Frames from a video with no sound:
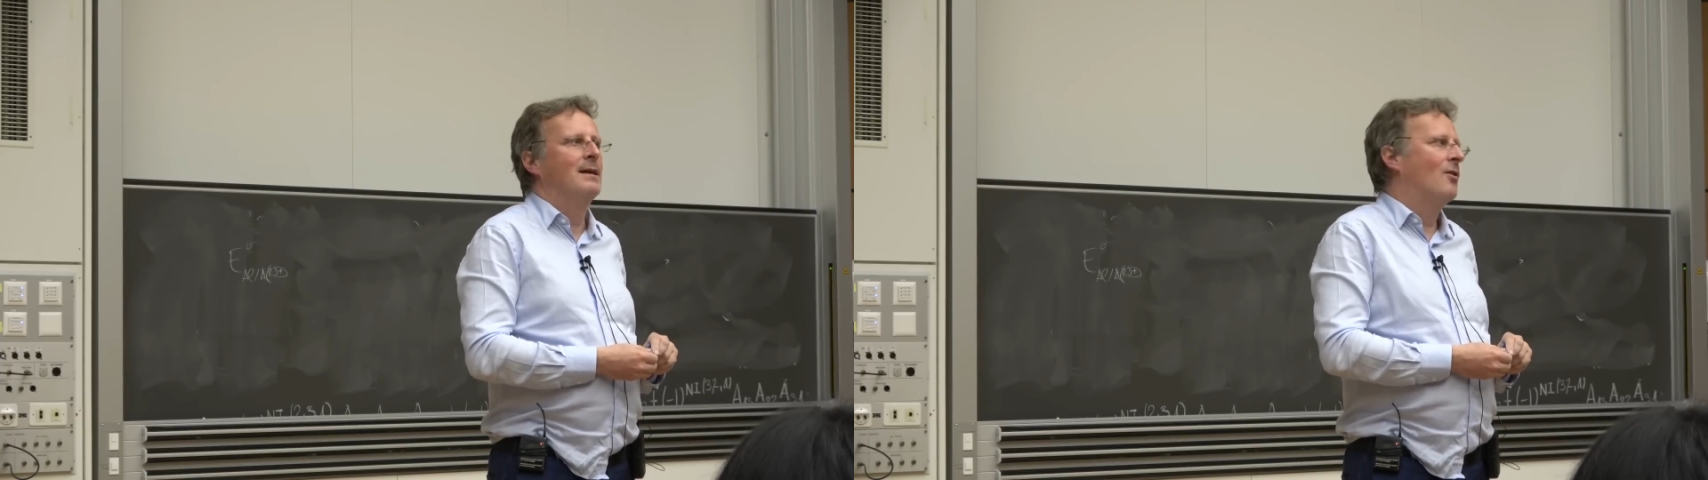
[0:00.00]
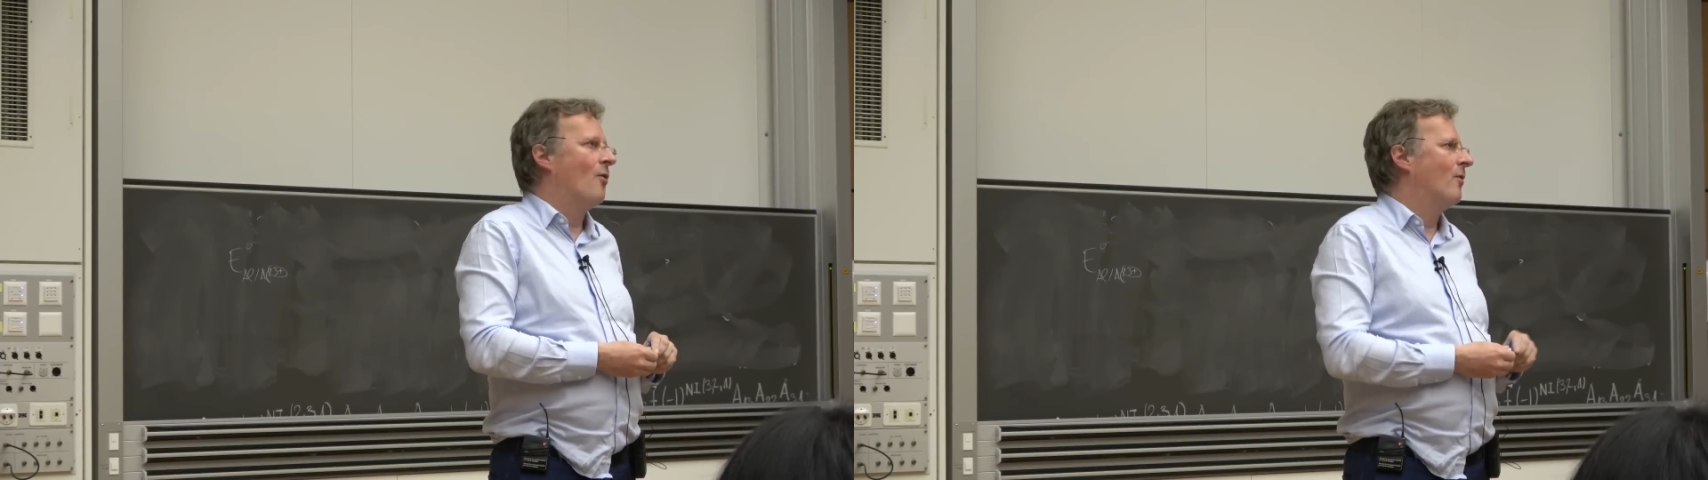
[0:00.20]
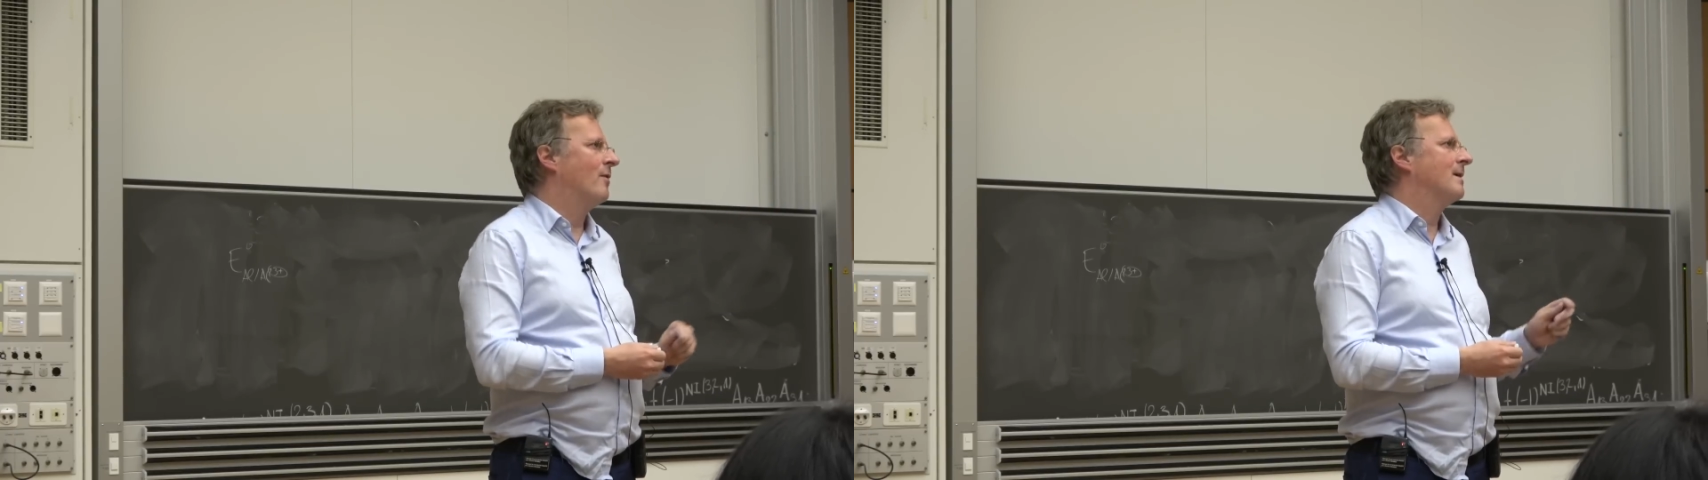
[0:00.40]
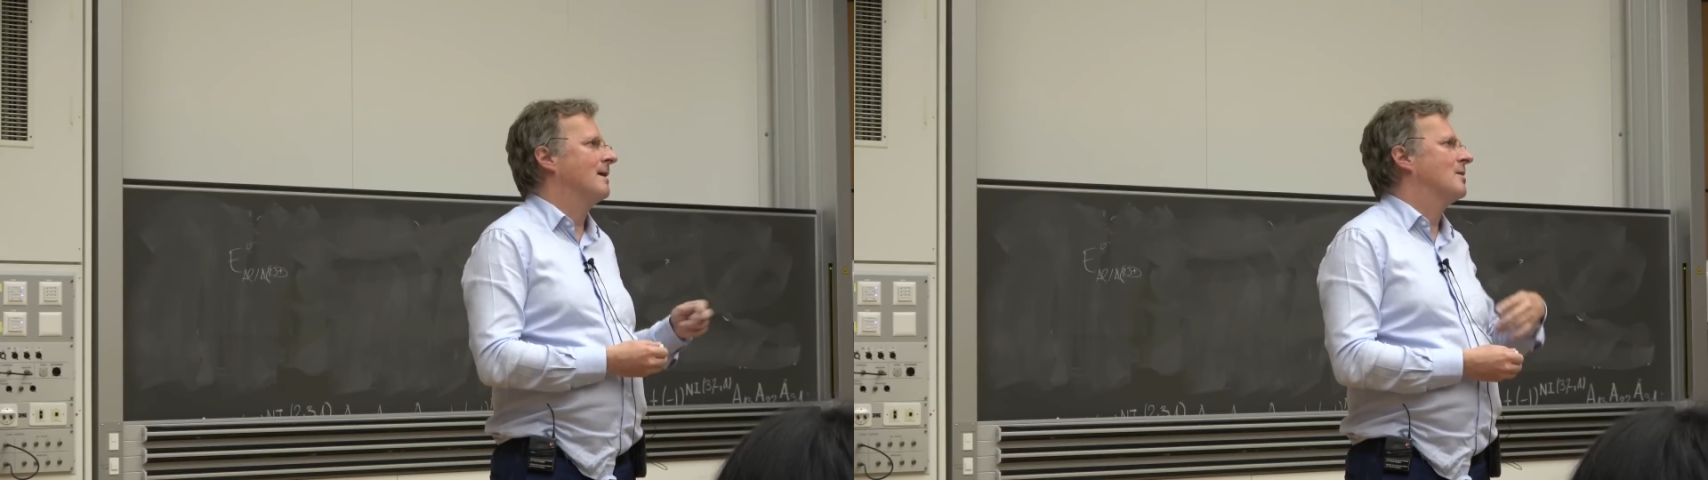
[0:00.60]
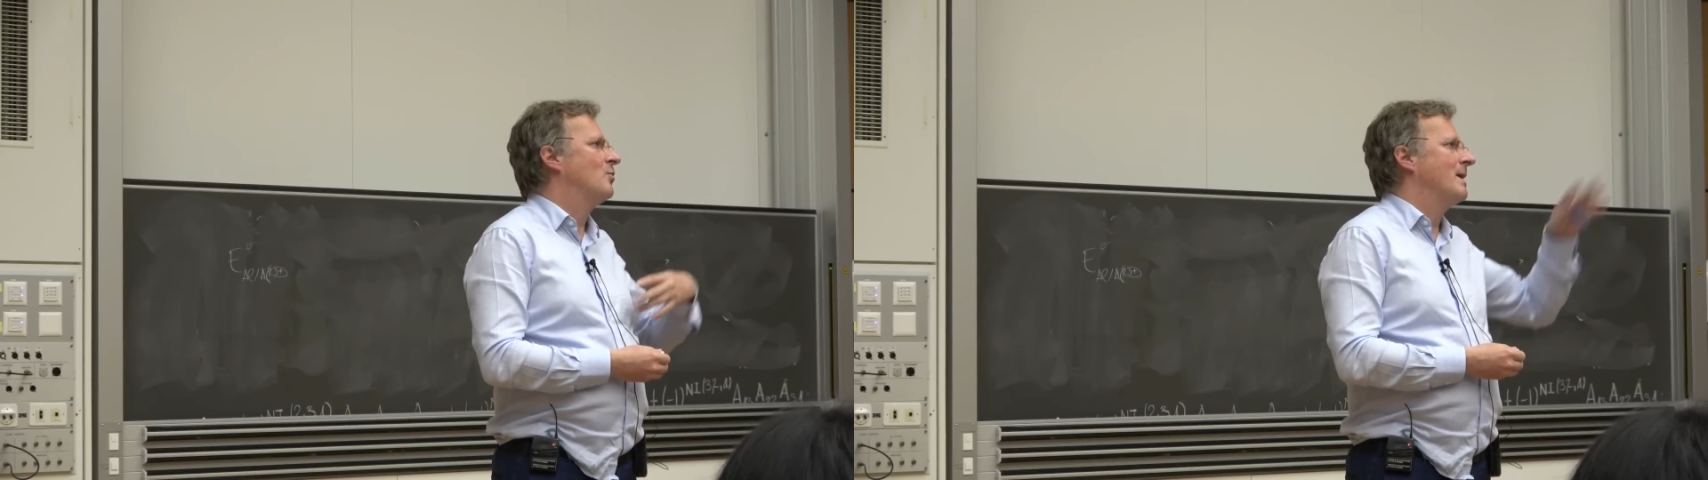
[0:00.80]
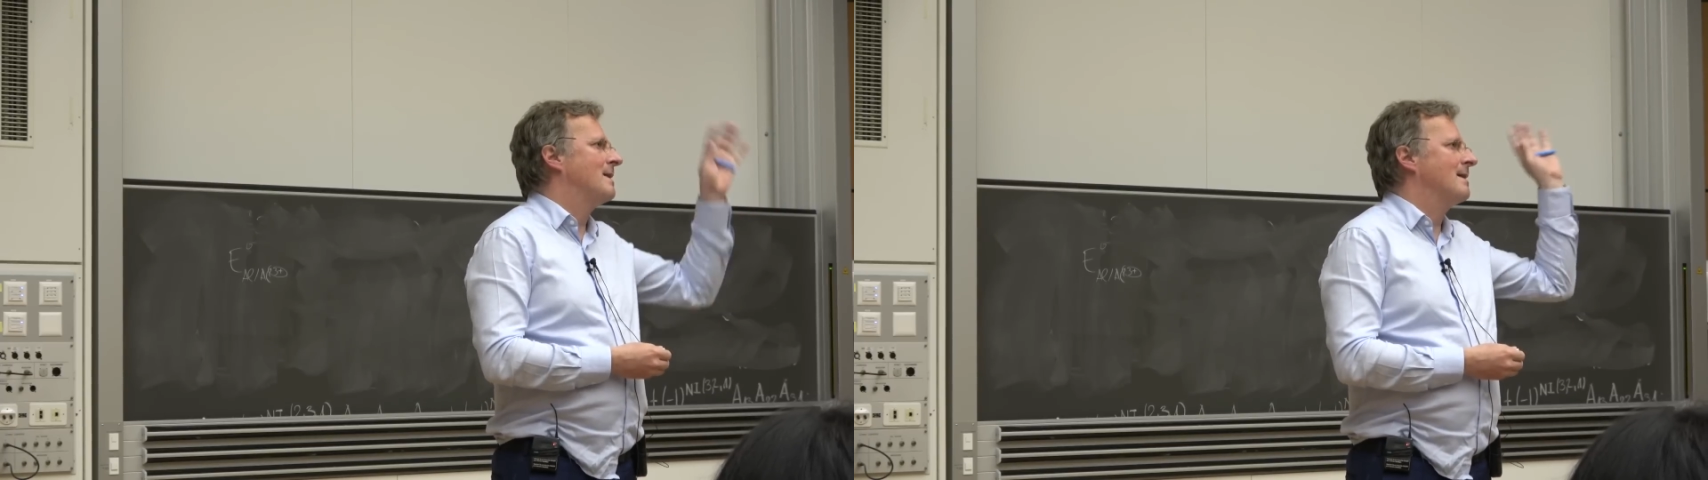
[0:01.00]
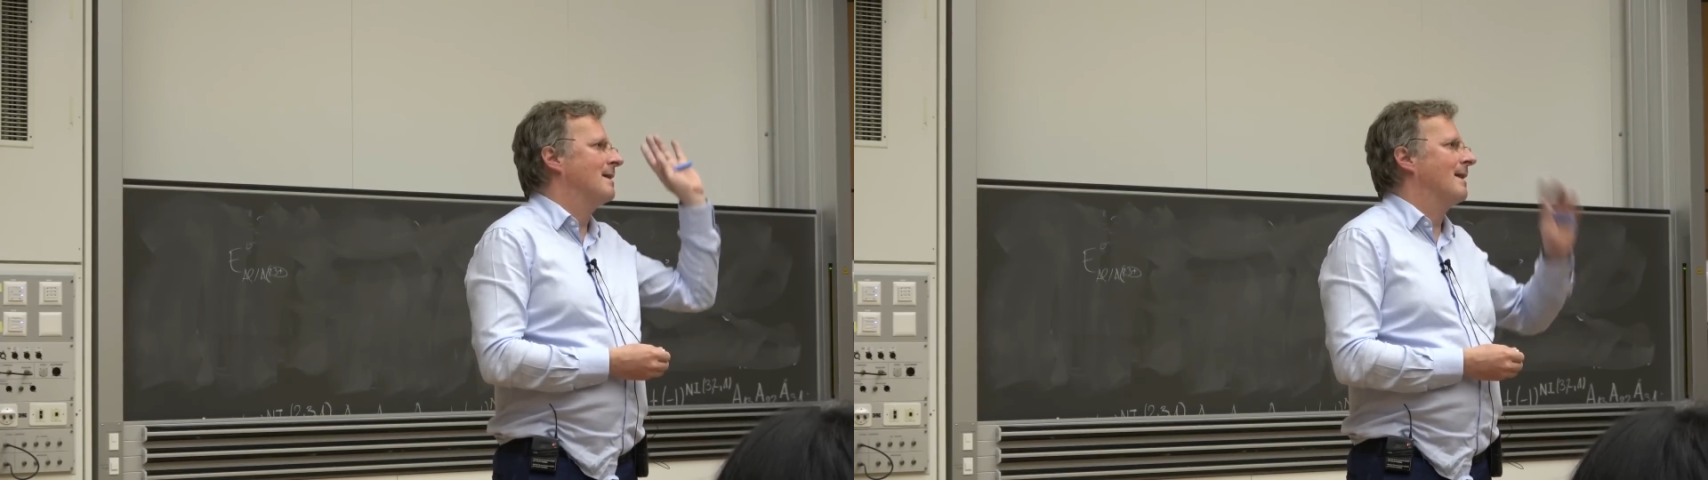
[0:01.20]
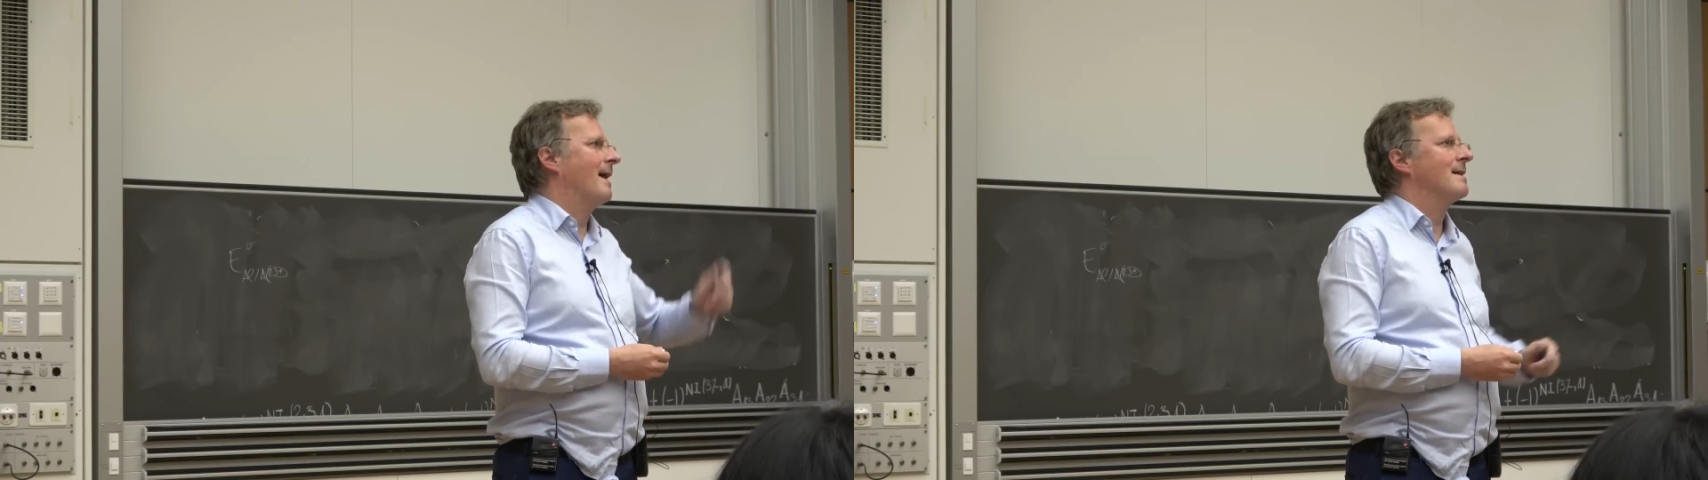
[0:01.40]
all the tweets in
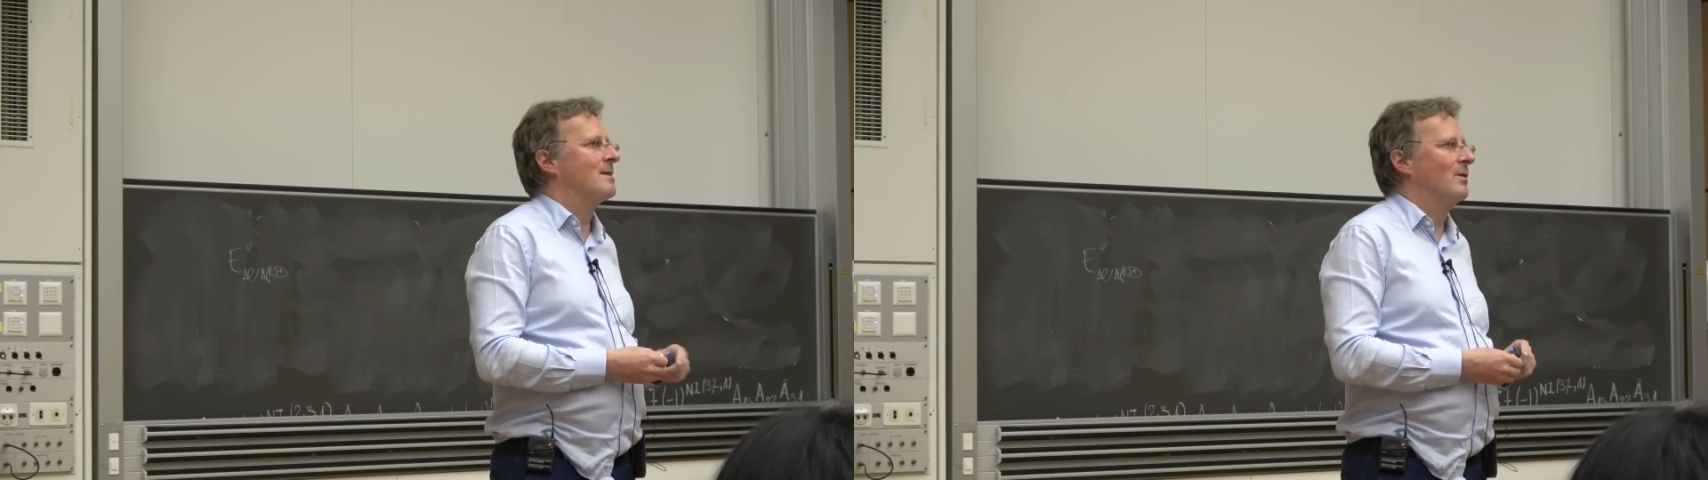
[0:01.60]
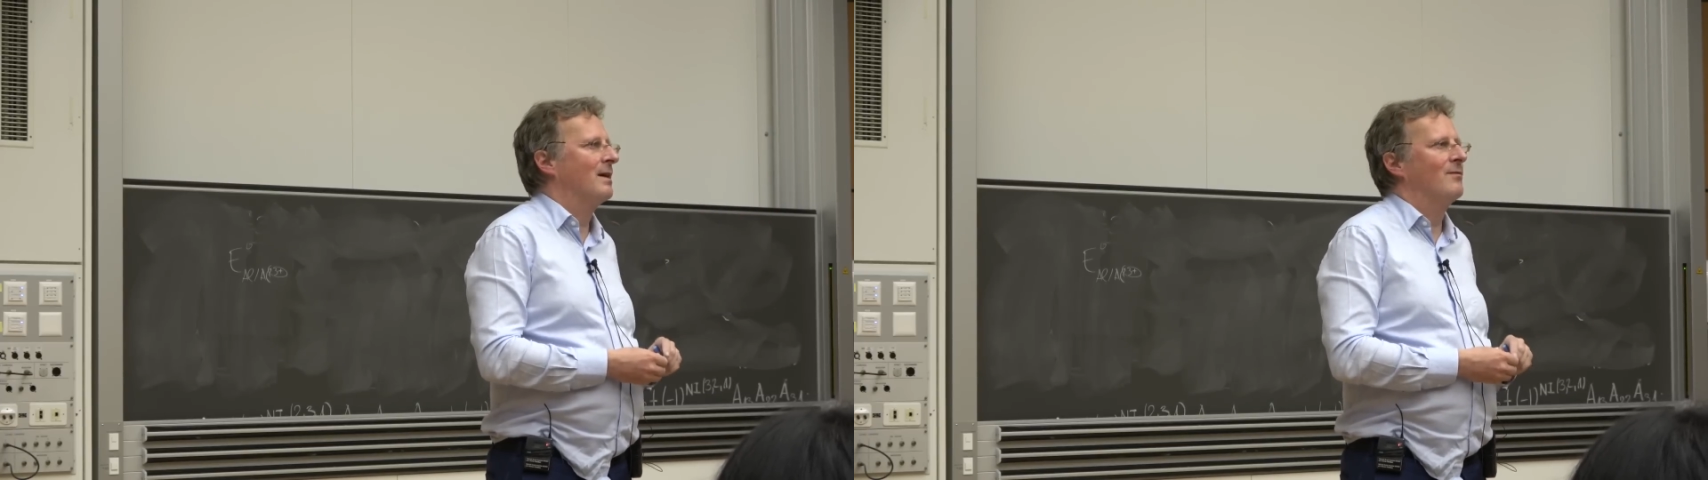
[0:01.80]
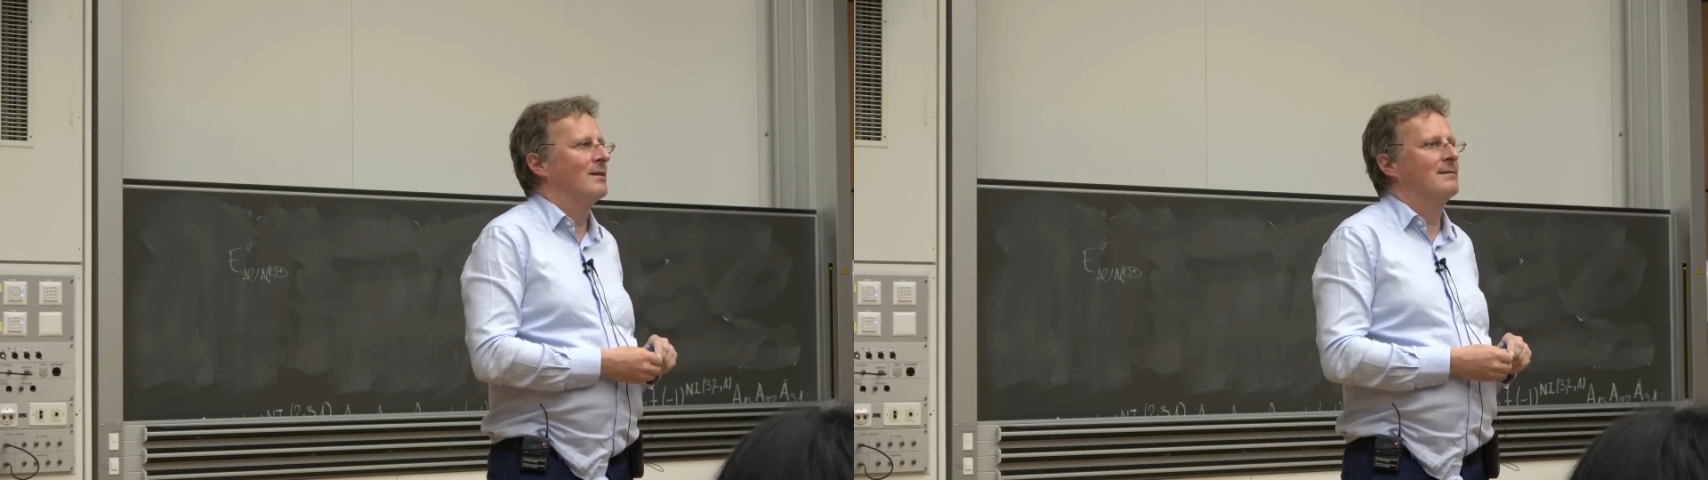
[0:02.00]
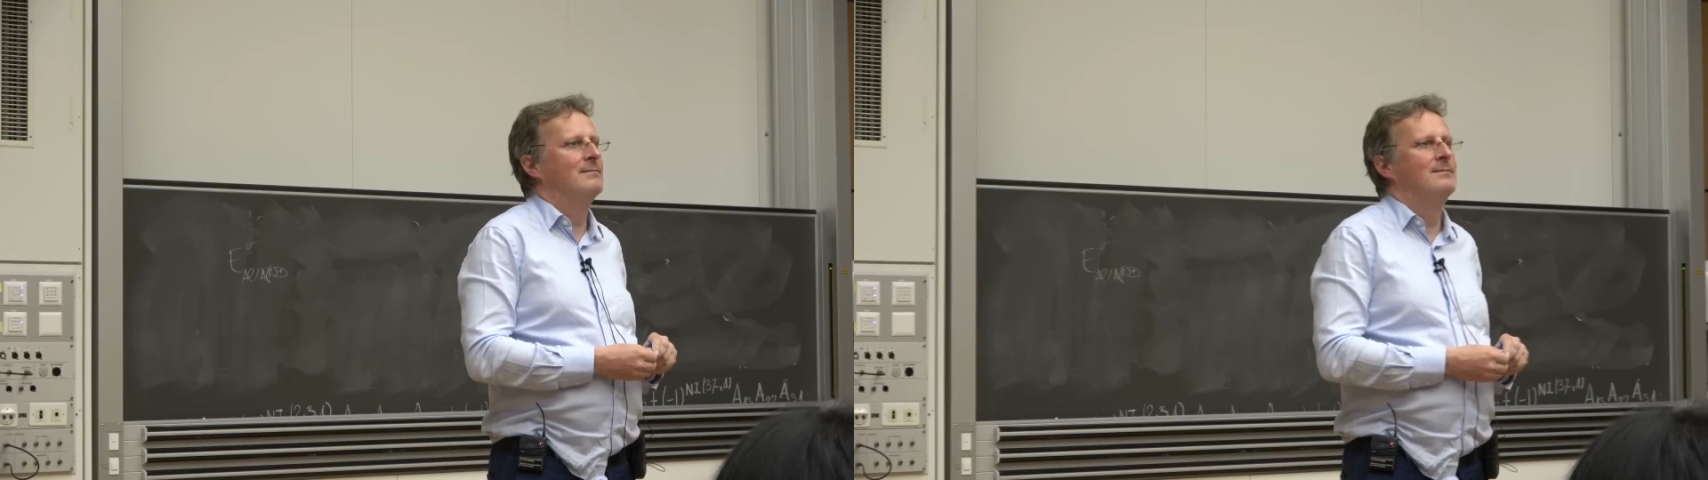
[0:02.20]
the last whatever,